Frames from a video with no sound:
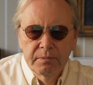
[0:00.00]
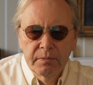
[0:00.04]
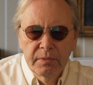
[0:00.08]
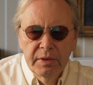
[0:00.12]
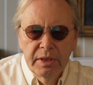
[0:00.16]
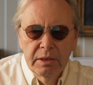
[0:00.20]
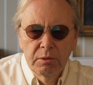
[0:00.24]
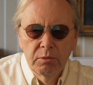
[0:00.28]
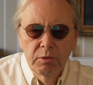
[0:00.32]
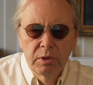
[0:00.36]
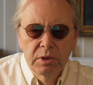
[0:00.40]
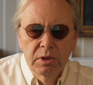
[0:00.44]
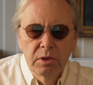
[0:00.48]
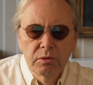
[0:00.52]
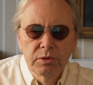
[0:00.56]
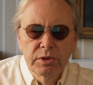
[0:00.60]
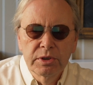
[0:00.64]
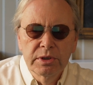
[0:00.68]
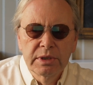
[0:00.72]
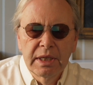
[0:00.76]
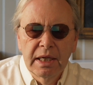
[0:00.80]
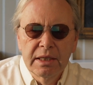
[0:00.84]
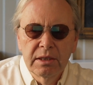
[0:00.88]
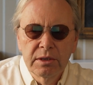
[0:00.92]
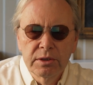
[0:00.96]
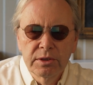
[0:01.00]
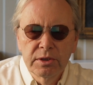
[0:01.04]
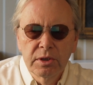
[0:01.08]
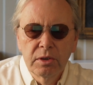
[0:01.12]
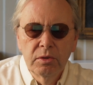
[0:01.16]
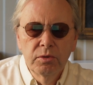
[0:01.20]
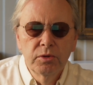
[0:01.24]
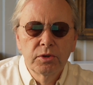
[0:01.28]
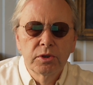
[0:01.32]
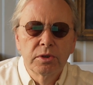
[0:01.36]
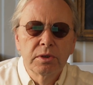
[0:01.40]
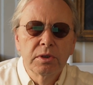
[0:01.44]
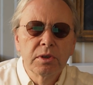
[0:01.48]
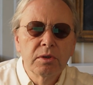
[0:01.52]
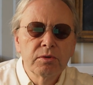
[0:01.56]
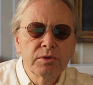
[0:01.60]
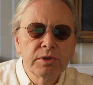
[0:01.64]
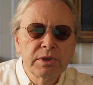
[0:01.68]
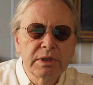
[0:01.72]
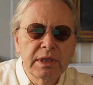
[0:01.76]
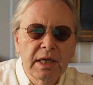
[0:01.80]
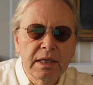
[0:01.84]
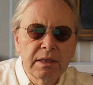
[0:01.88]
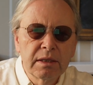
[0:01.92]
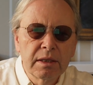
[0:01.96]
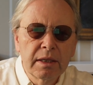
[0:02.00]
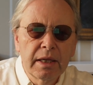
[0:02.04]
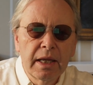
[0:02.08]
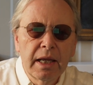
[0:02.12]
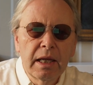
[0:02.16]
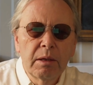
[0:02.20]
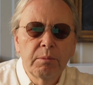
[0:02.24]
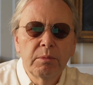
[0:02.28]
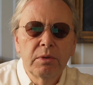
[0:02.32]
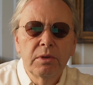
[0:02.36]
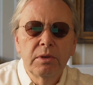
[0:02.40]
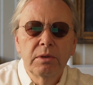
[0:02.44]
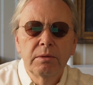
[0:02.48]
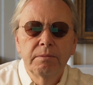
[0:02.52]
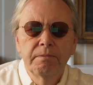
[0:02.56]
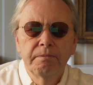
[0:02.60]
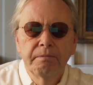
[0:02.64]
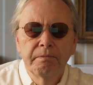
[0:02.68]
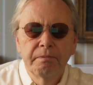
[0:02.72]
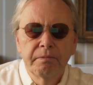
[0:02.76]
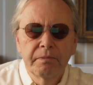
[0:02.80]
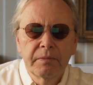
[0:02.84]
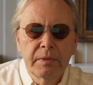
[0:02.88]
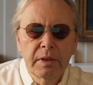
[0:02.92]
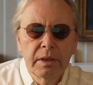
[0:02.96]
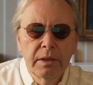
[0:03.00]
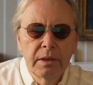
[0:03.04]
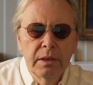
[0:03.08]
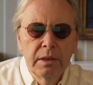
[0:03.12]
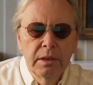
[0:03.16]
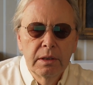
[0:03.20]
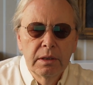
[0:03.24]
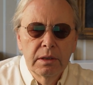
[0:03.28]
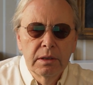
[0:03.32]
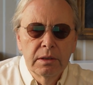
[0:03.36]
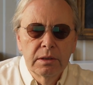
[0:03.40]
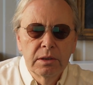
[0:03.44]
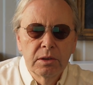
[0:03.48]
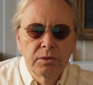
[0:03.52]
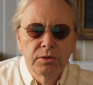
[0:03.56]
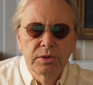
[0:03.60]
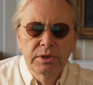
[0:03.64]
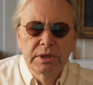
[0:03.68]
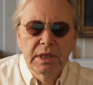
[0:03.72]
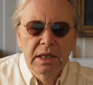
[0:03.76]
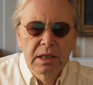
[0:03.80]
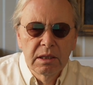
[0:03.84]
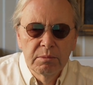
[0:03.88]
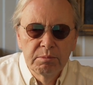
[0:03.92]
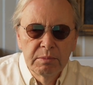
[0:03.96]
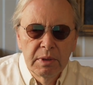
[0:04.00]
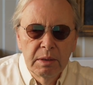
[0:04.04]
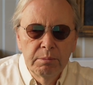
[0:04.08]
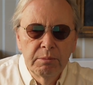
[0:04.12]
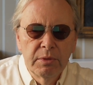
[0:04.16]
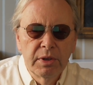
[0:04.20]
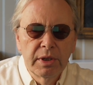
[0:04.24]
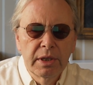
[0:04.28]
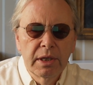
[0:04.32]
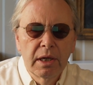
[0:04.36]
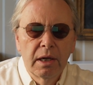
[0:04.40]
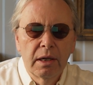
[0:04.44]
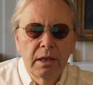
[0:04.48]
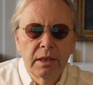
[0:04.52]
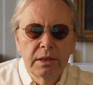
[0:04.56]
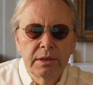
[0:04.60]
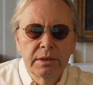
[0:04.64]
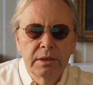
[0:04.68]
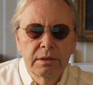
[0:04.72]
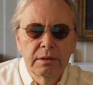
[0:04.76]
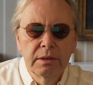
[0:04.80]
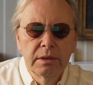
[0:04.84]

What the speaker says: there were no standard solution, no standard cable, no standard memory card,